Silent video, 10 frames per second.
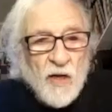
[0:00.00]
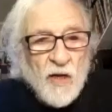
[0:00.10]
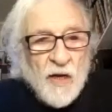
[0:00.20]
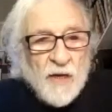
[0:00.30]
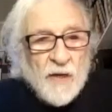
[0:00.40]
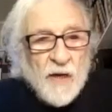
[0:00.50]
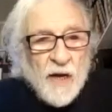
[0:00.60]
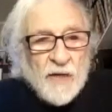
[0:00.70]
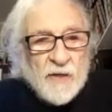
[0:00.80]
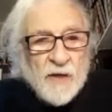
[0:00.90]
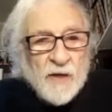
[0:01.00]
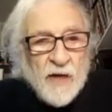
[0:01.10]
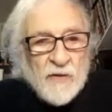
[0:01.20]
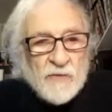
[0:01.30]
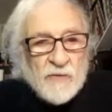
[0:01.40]
had an account,
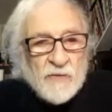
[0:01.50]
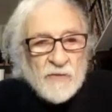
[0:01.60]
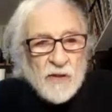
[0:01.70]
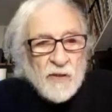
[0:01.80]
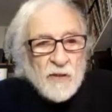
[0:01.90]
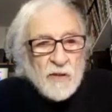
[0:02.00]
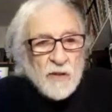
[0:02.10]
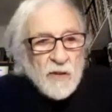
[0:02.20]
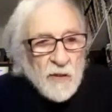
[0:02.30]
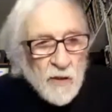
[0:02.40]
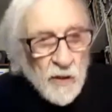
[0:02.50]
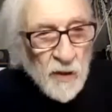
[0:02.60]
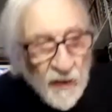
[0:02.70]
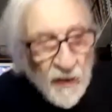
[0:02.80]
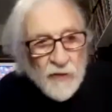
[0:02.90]
an
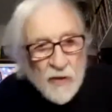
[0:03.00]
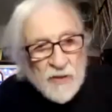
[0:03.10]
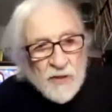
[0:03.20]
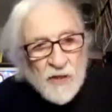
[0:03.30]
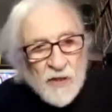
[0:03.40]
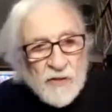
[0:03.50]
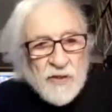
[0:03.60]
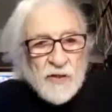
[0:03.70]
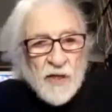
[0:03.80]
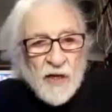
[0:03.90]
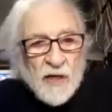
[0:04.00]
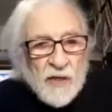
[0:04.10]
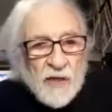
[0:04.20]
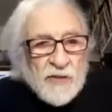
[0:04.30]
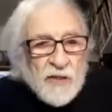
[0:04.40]
advertising agency. The head of
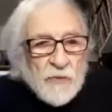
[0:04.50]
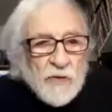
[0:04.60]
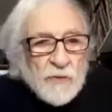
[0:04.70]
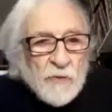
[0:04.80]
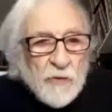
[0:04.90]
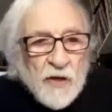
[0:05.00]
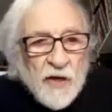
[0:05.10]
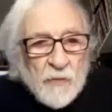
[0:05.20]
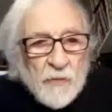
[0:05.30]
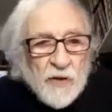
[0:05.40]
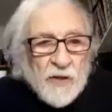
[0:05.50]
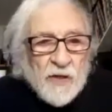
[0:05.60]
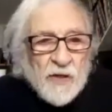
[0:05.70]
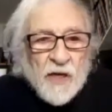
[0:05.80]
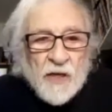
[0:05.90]
the agency was Murray Gaby, and
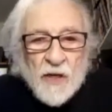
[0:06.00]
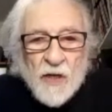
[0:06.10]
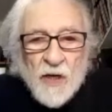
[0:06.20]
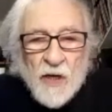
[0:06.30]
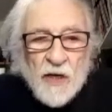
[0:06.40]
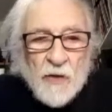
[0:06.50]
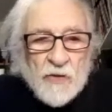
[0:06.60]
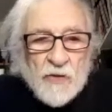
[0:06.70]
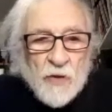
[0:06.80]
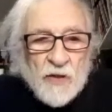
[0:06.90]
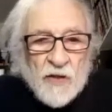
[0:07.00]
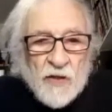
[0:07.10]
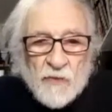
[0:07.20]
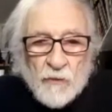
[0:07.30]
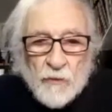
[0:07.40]
he was one of the
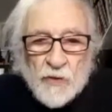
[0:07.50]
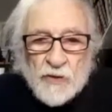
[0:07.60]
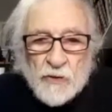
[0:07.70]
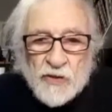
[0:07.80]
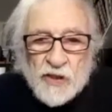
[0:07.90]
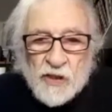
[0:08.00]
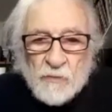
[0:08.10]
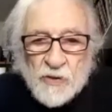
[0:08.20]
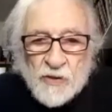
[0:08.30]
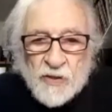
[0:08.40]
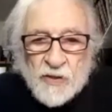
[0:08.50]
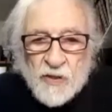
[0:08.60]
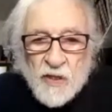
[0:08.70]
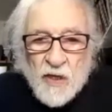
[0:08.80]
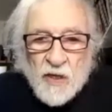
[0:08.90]
original Seabees
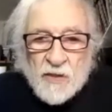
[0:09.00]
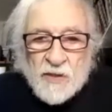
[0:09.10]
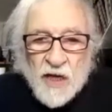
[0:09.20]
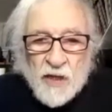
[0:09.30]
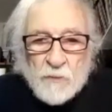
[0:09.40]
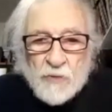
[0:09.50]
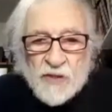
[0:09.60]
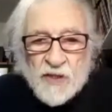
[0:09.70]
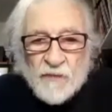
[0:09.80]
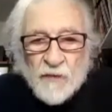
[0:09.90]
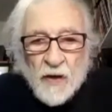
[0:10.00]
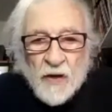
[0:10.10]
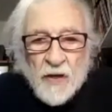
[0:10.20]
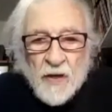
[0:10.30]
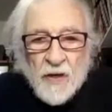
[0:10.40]
in South Pacific.
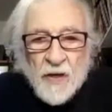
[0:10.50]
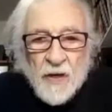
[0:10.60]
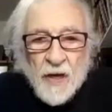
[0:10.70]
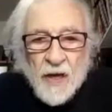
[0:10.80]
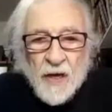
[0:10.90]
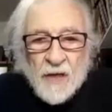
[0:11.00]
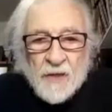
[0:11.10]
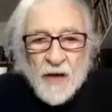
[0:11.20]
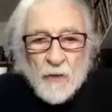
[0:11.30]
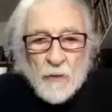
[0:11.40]
And now